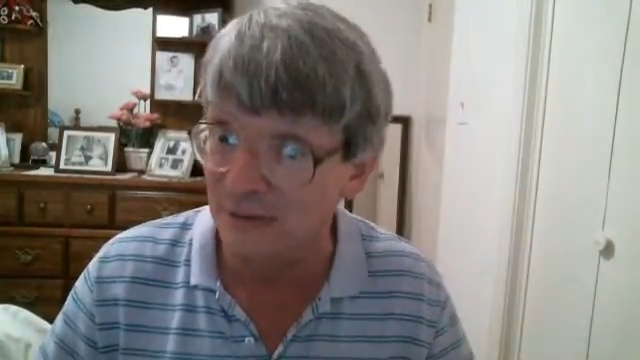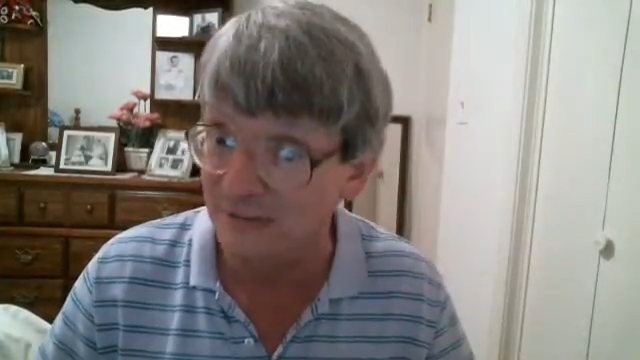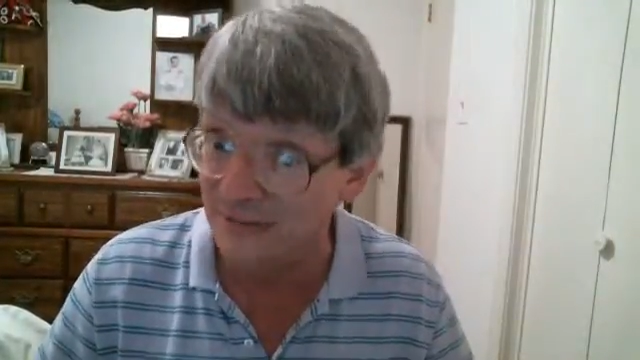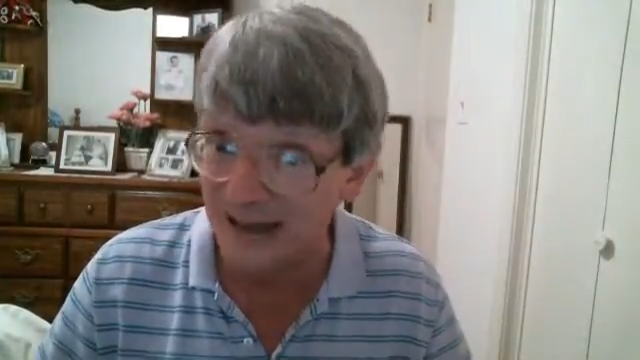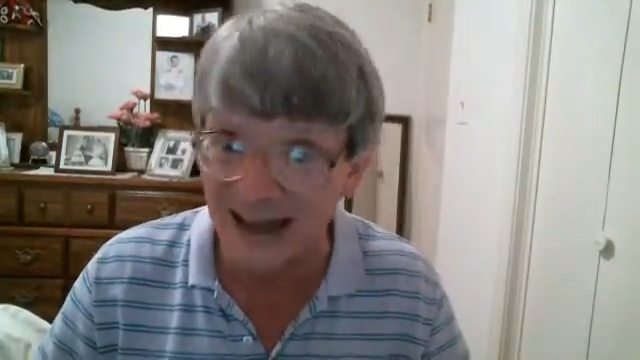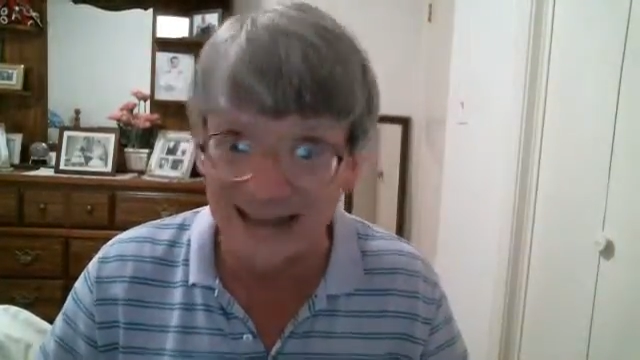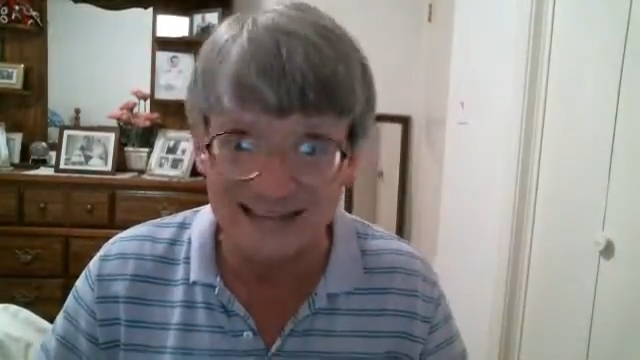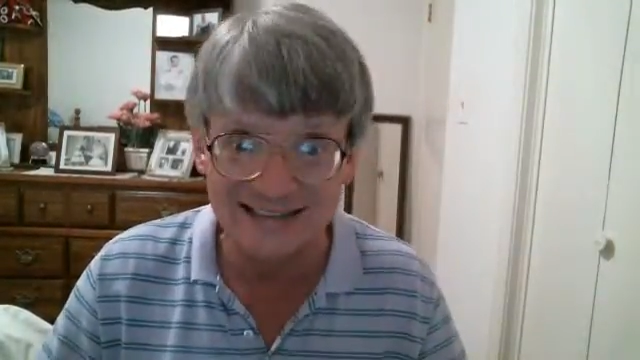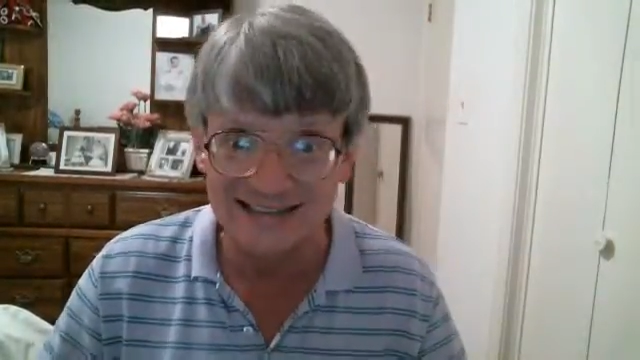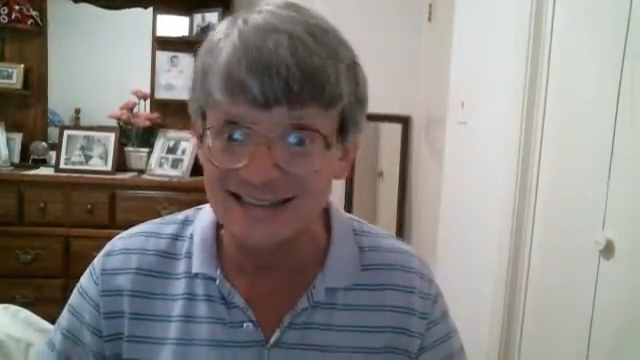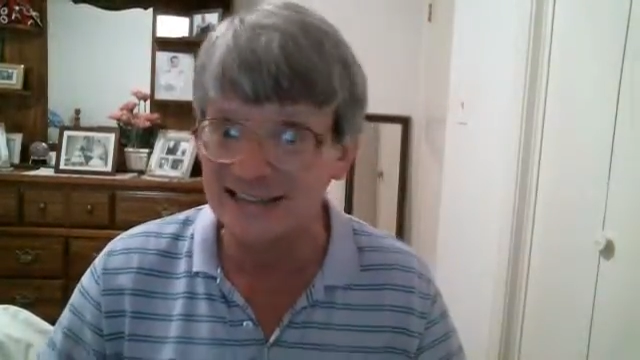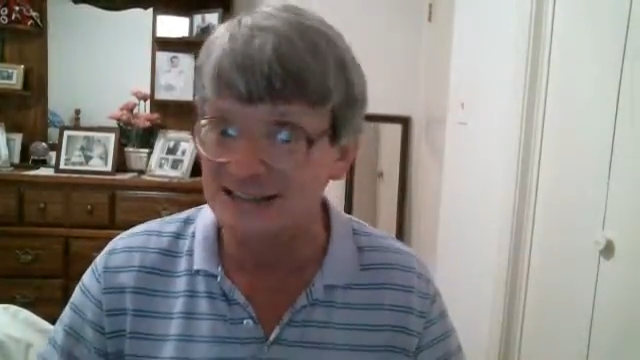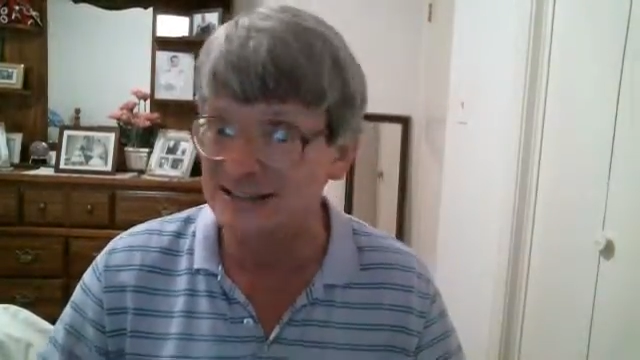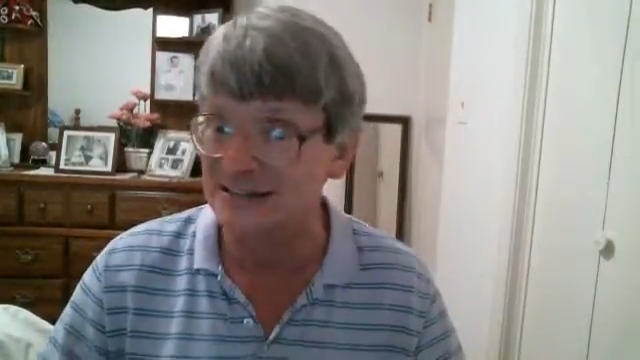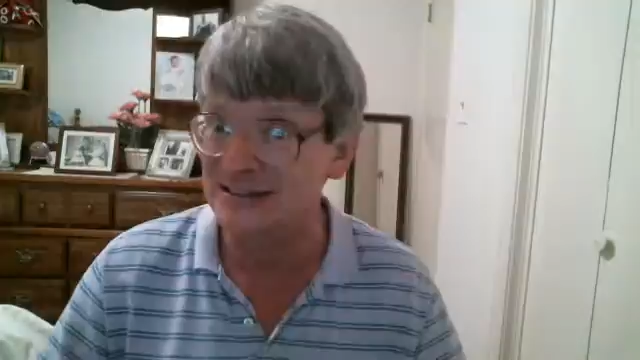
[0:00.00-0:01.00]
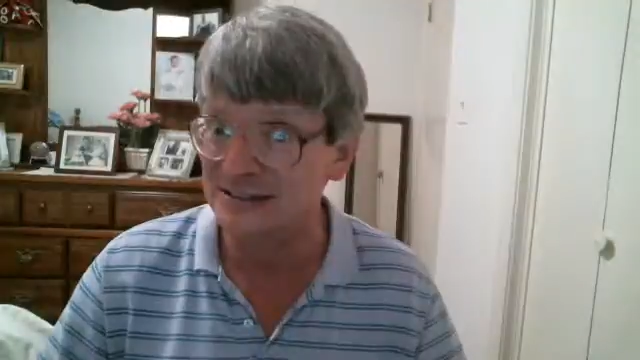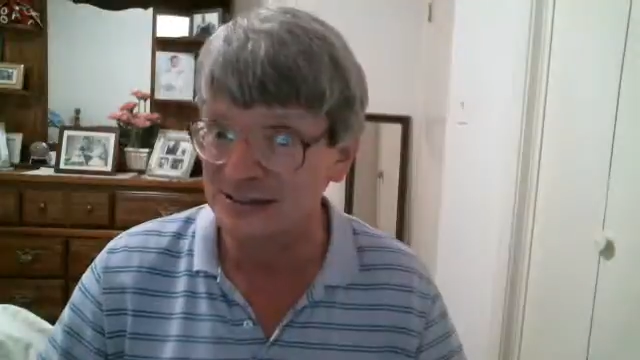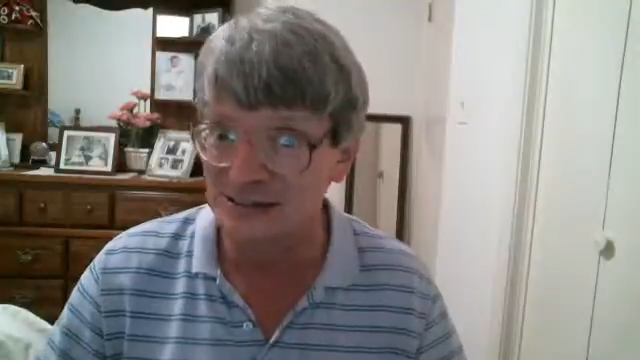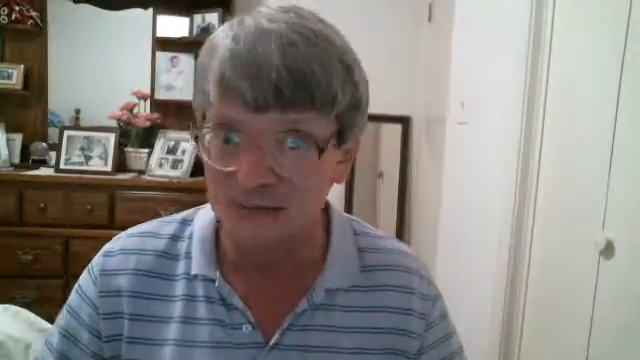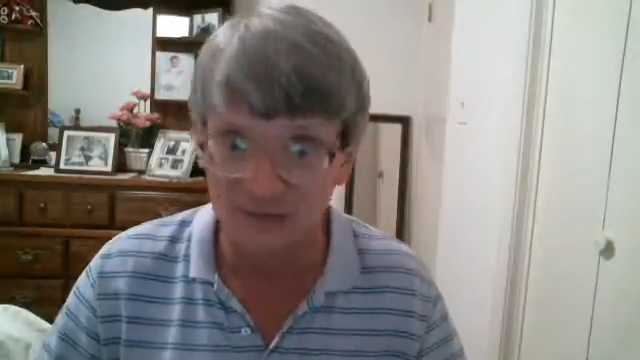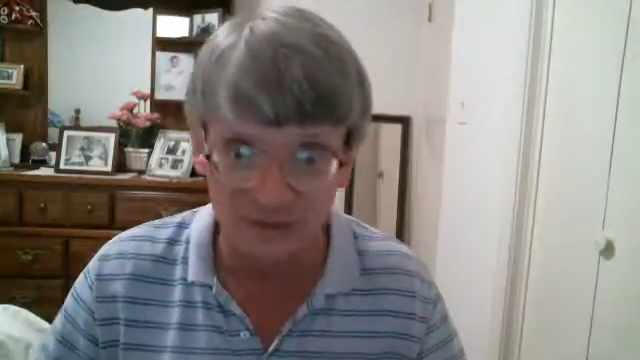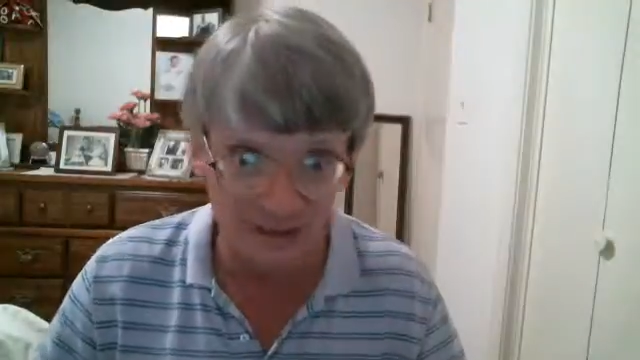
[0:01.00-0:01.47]

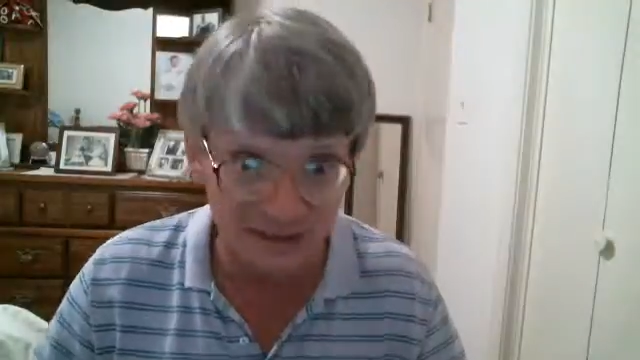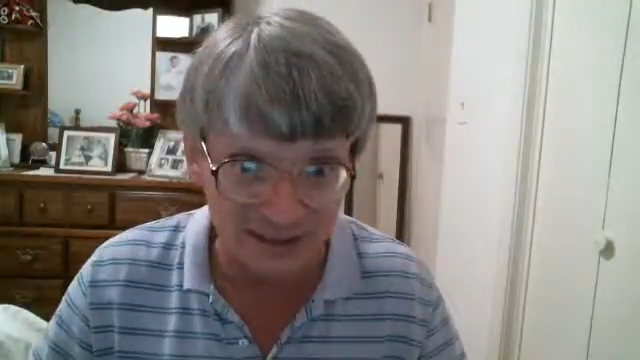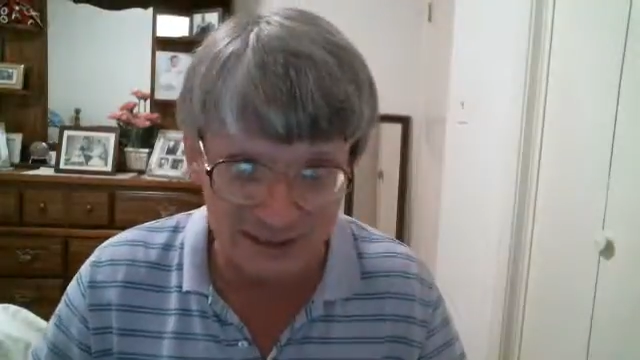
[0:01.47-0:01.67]
1963.